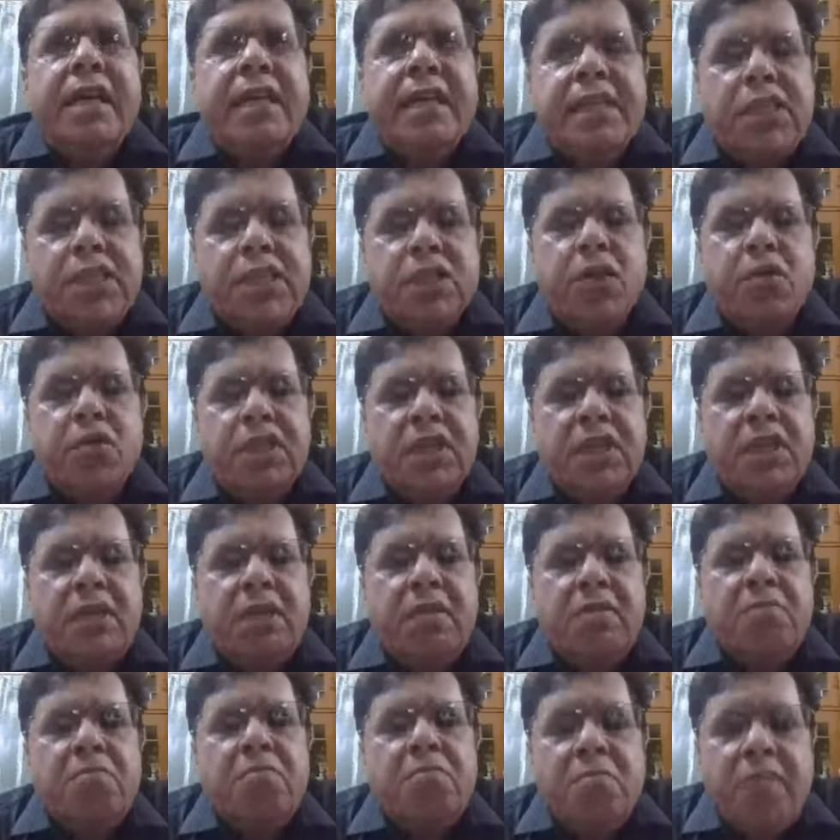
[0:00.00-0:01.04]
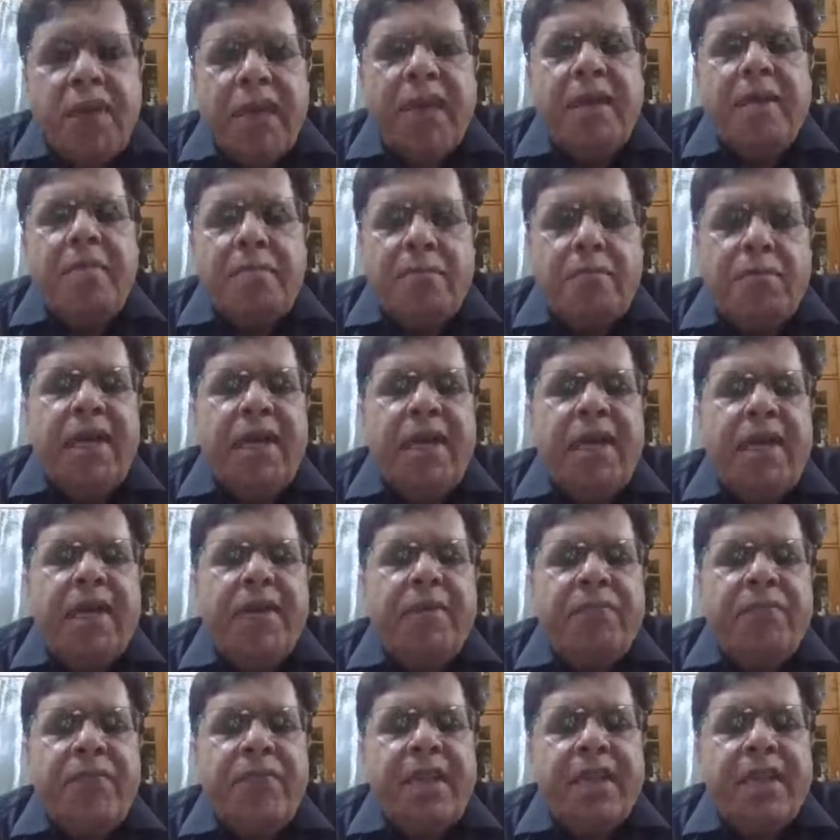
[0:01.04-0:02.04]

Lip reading: estrogen may play